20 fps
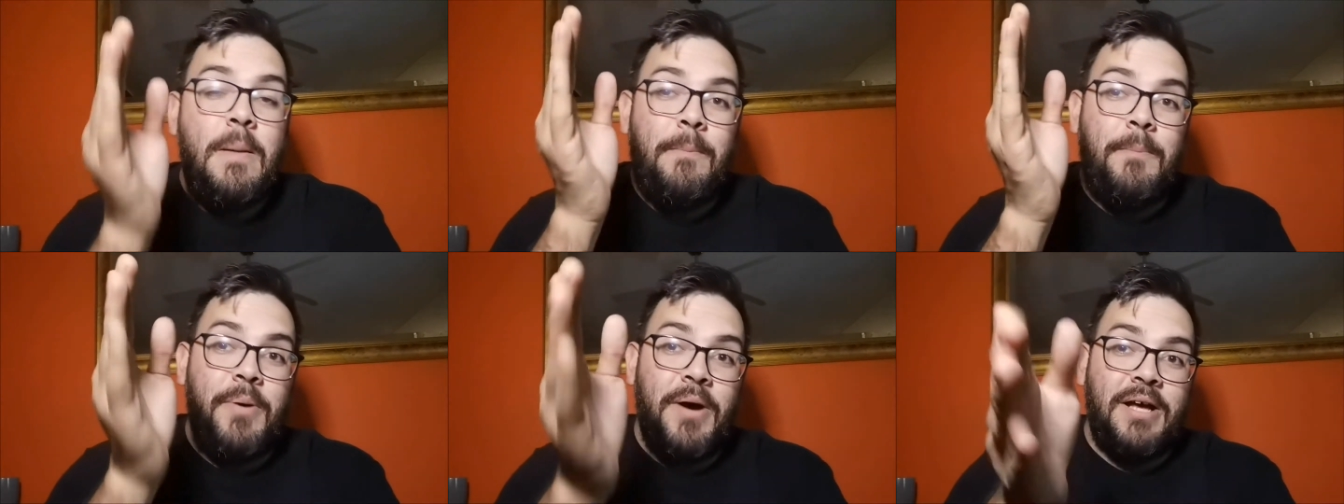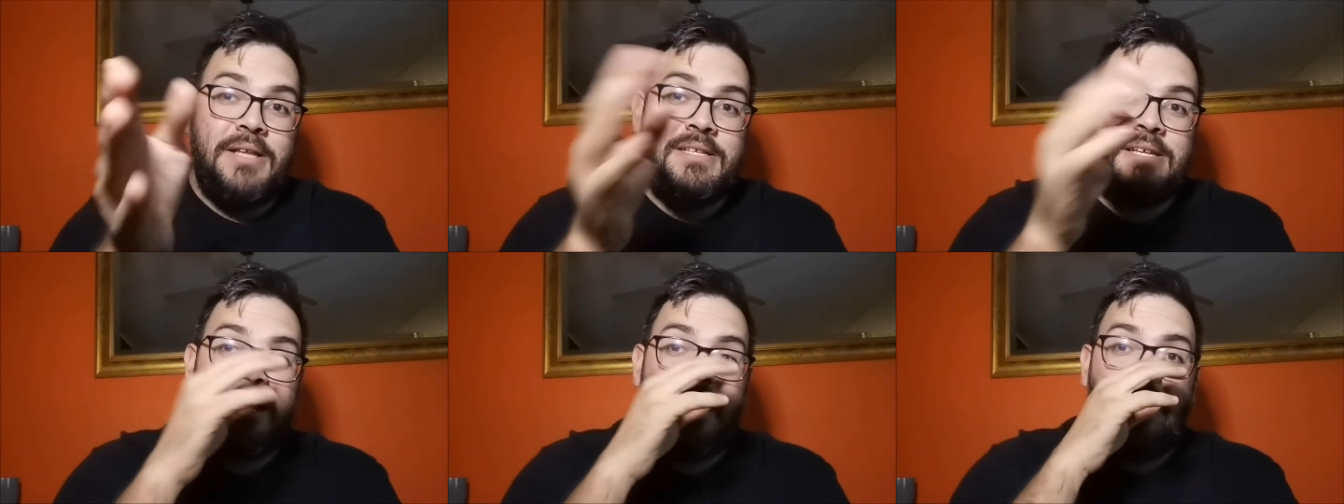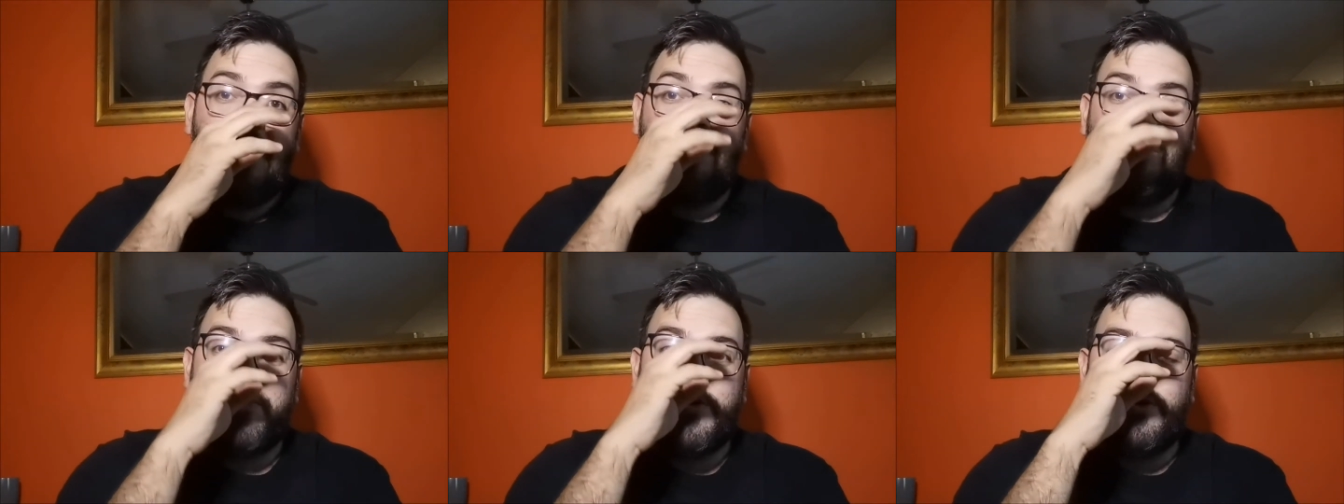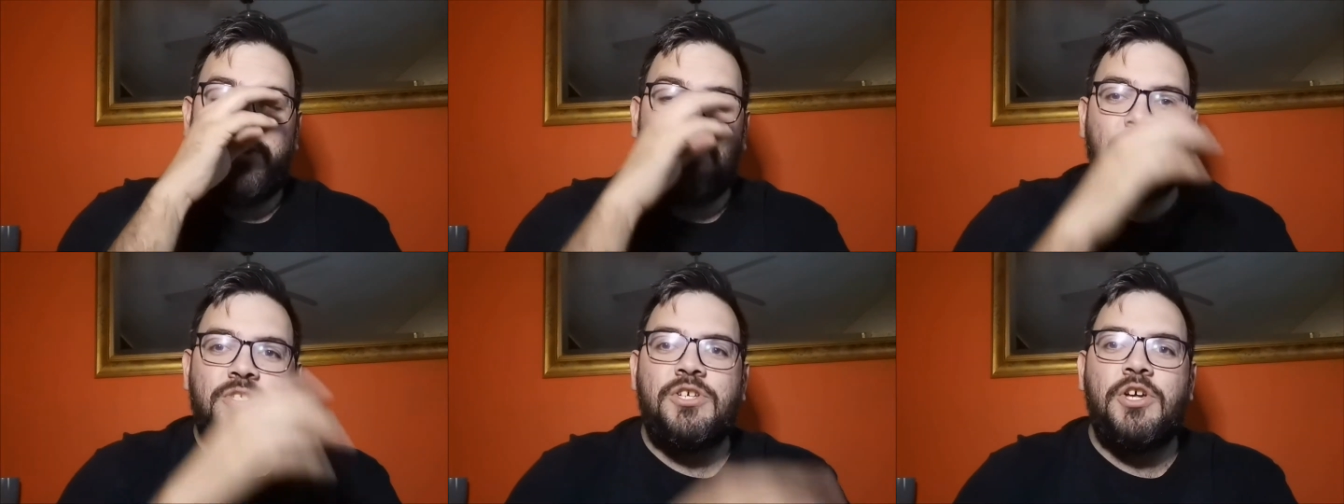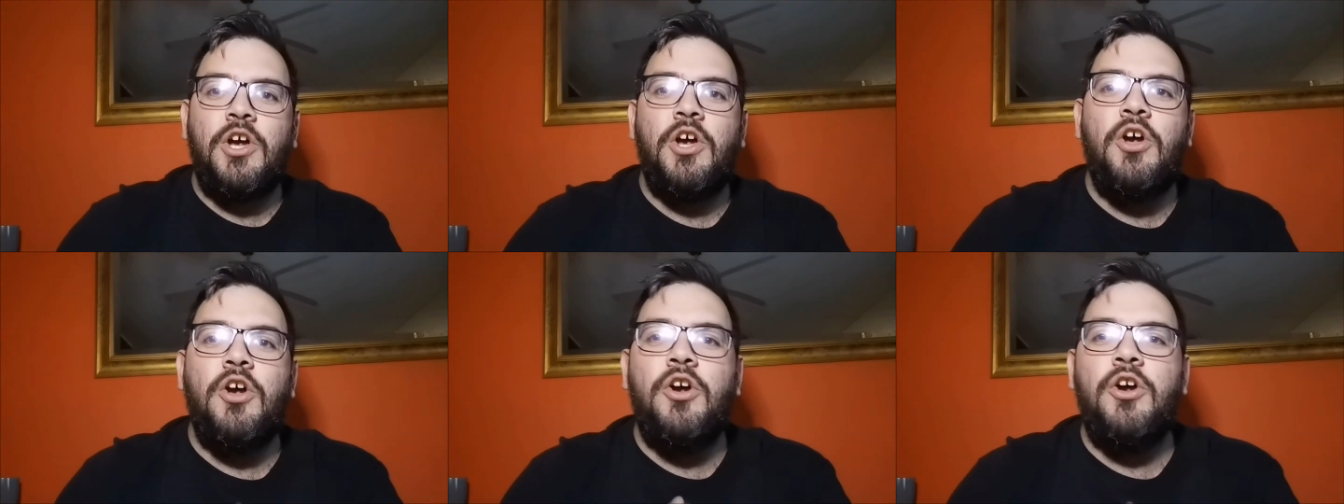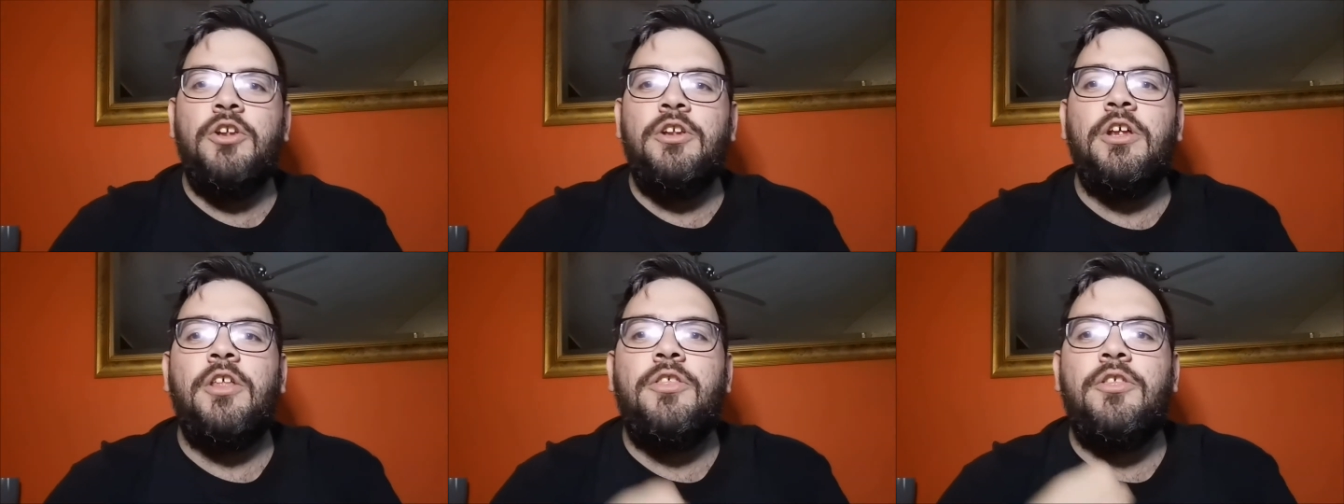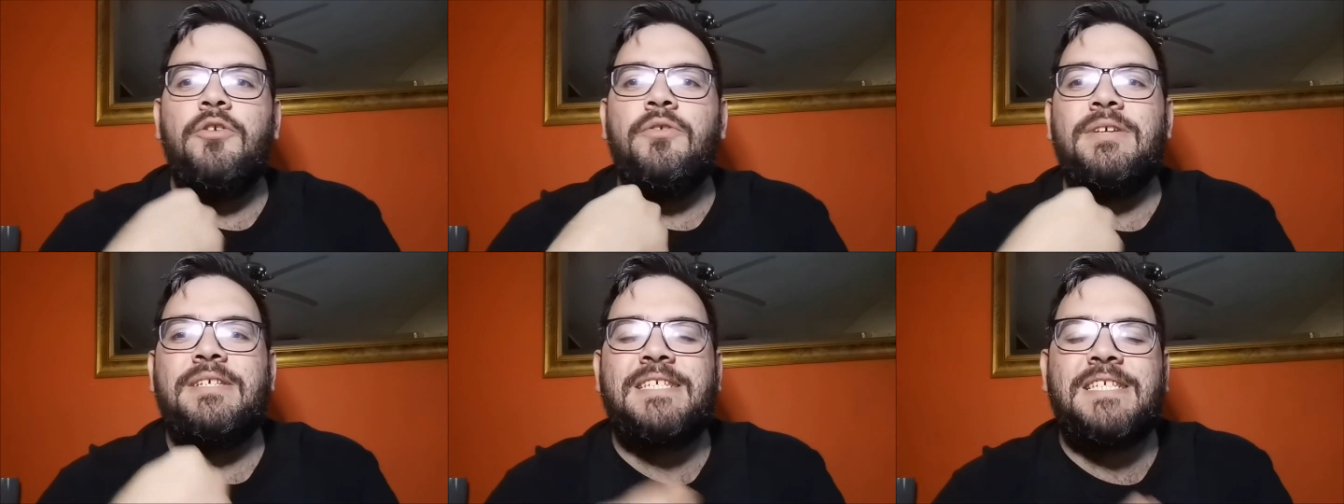but, of course, earned
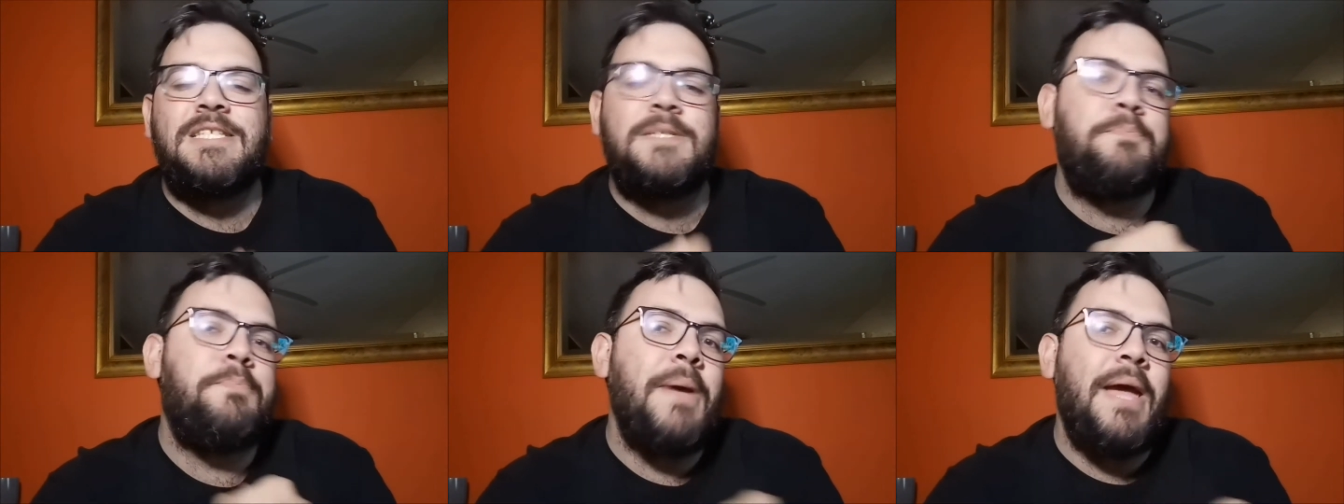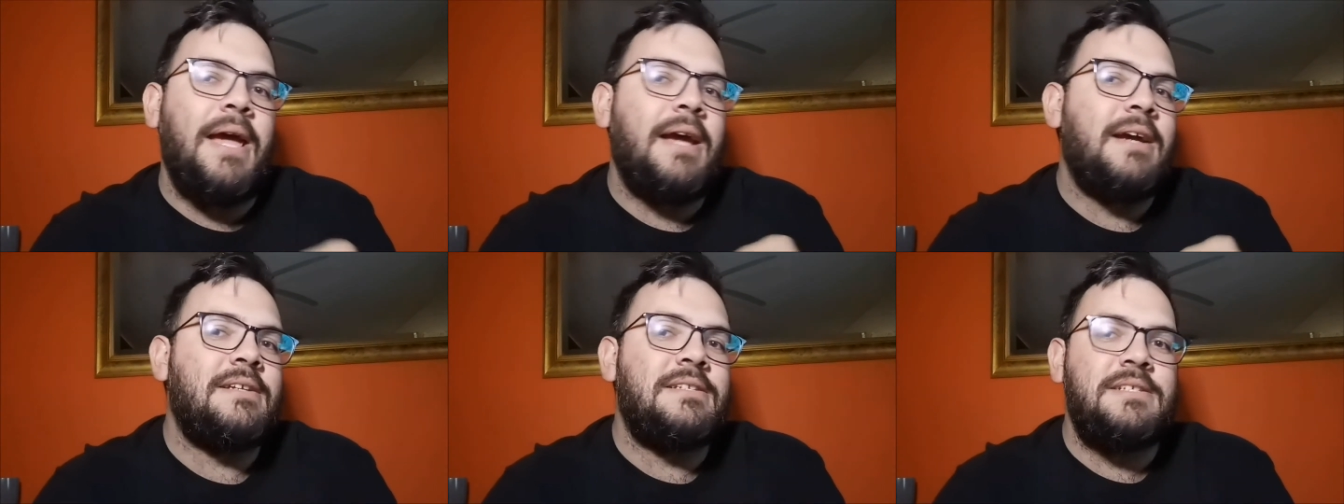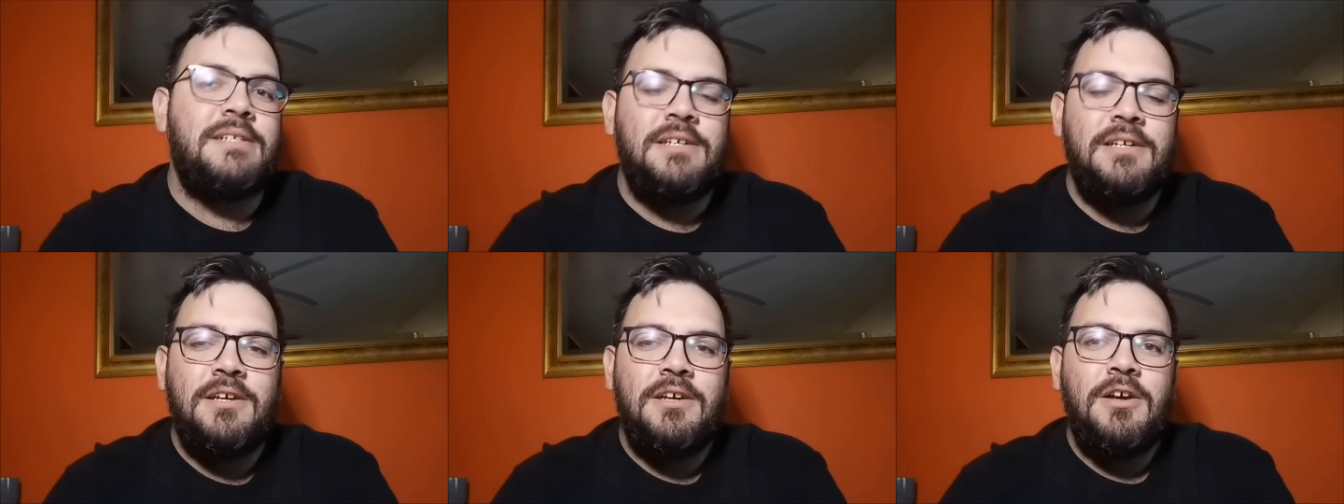the respect